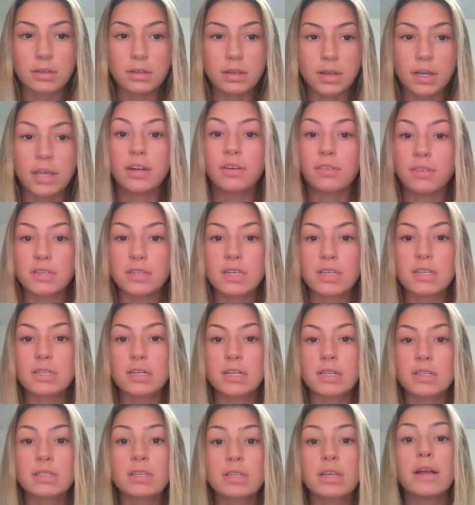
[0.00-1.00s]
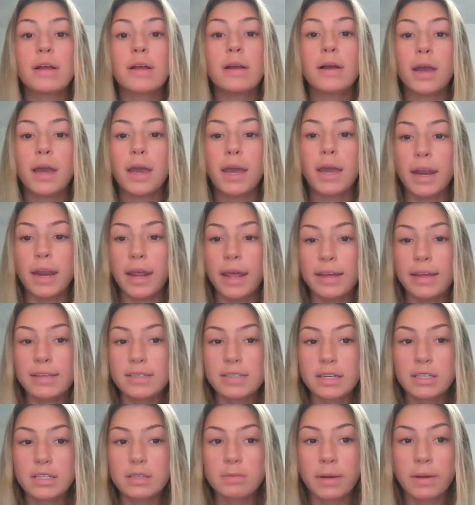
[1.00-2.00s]
It is
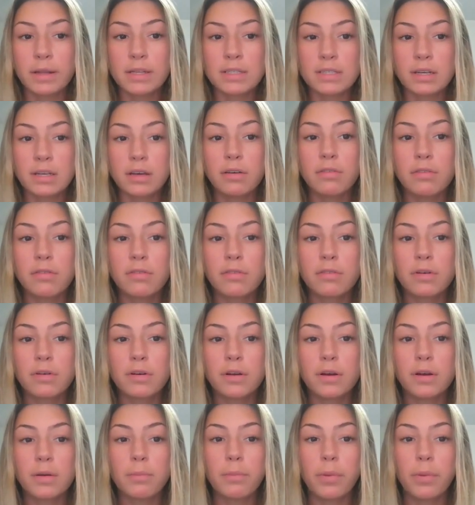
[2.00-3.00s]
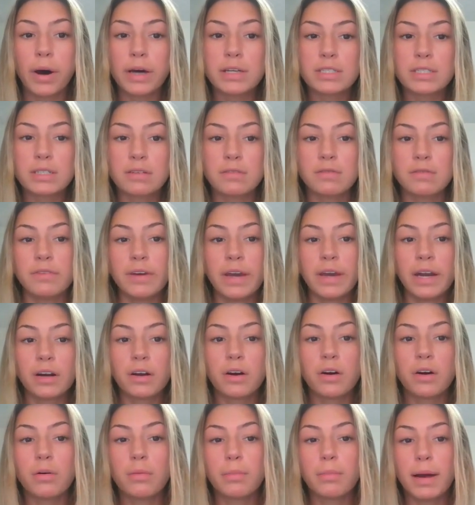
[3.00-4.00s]
expensive, but
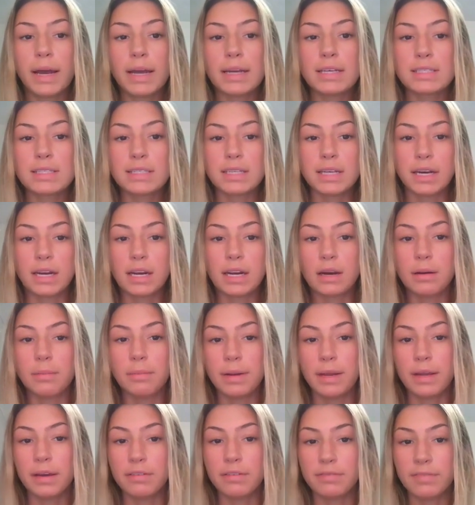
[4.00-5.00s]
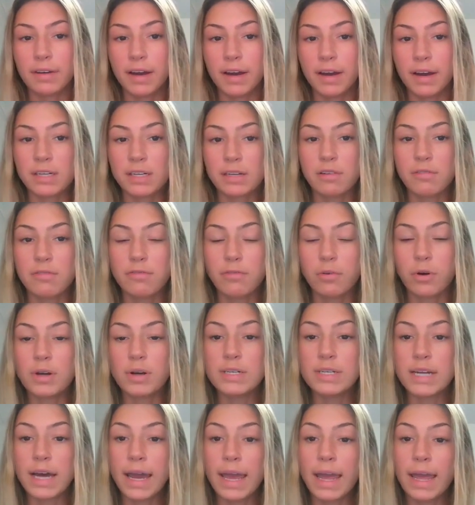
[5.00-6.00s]
vancomycin can be effective for
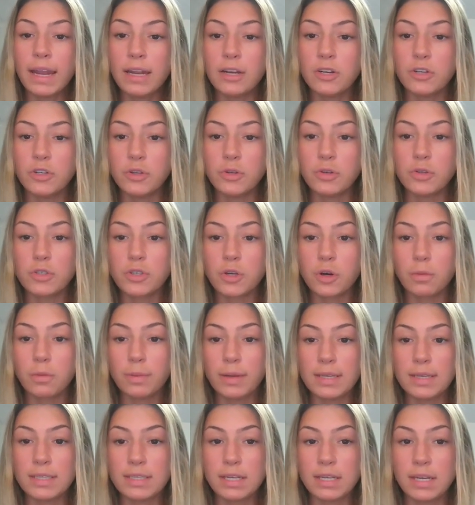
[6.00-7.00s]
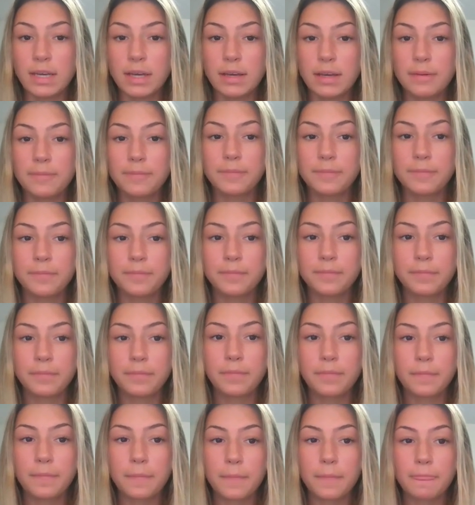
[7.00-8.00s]
diet-induced obesity.
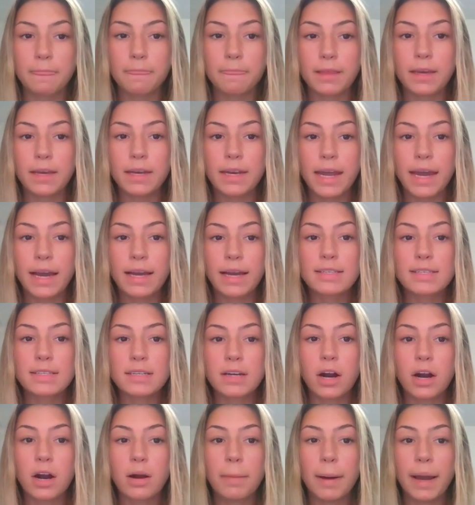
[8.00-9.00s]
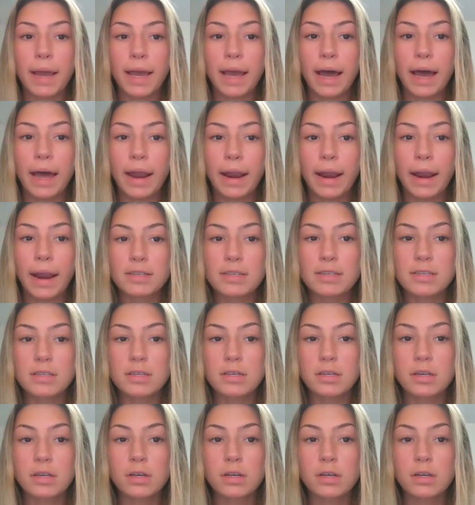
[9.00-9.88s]
Next are biotics.